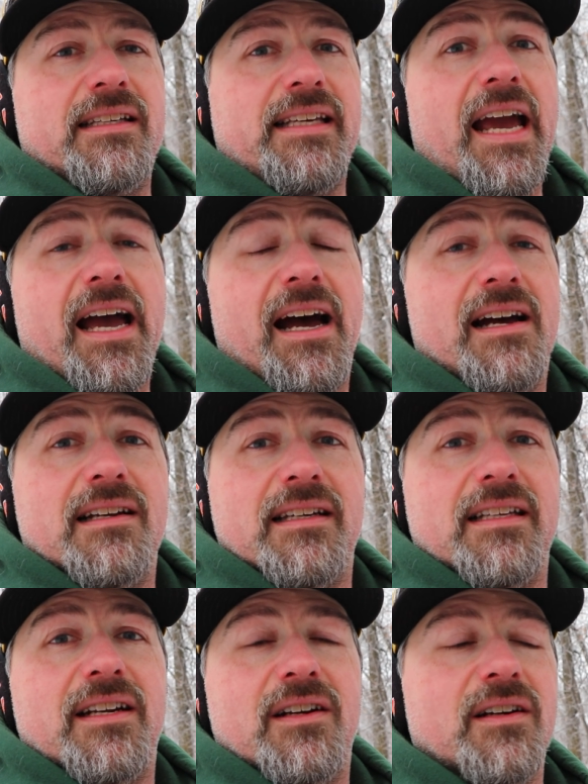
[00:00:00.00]
yeah,
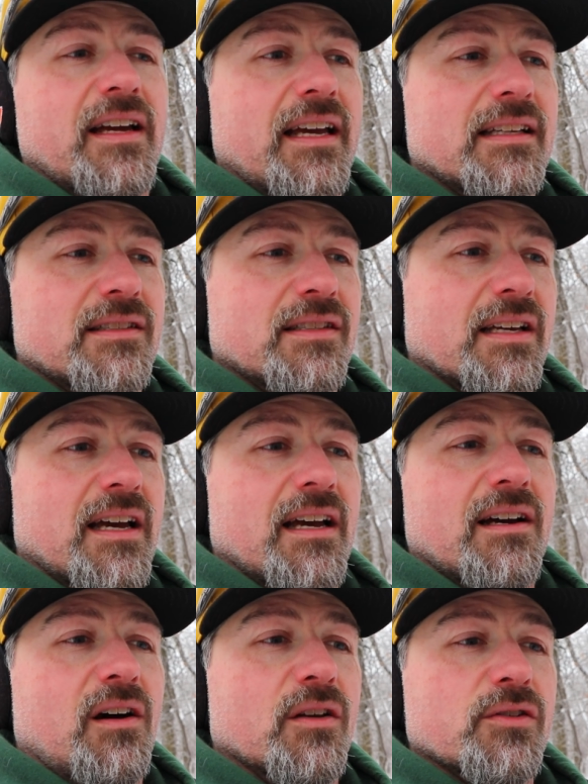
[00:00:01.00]
you know, and
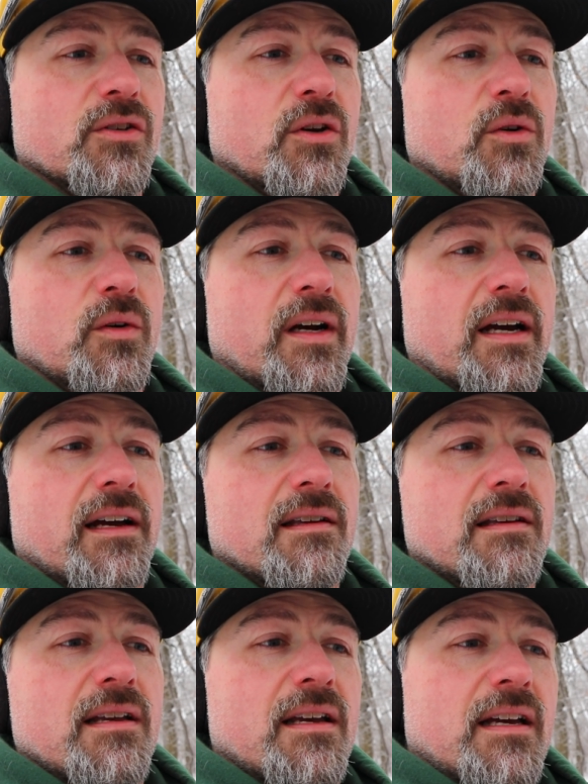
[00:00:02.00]
uh, also uh,
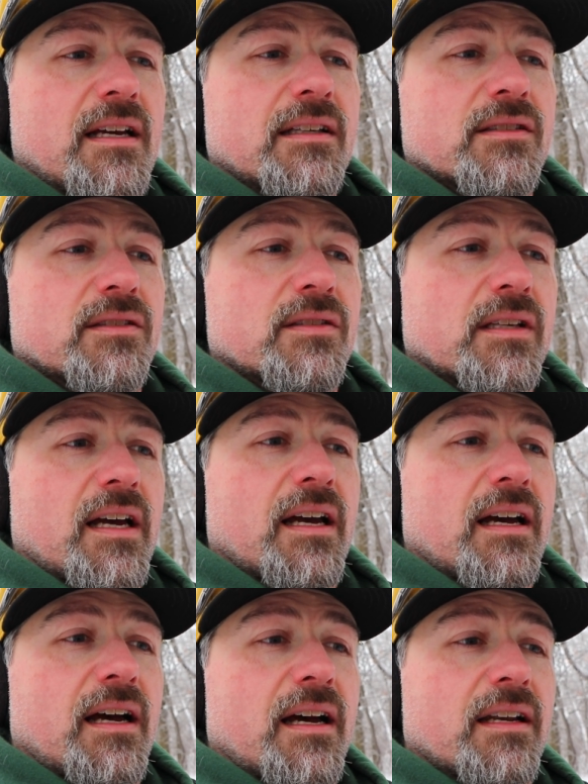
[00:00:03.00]

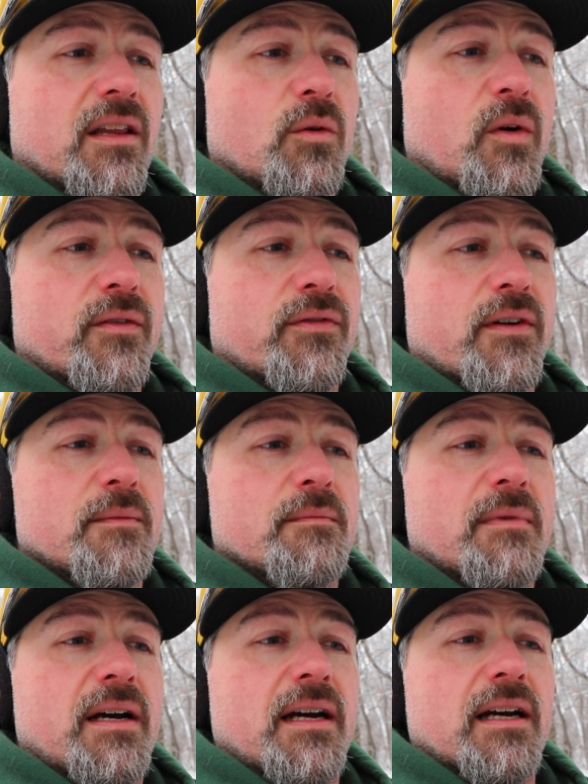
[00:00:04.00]
another one from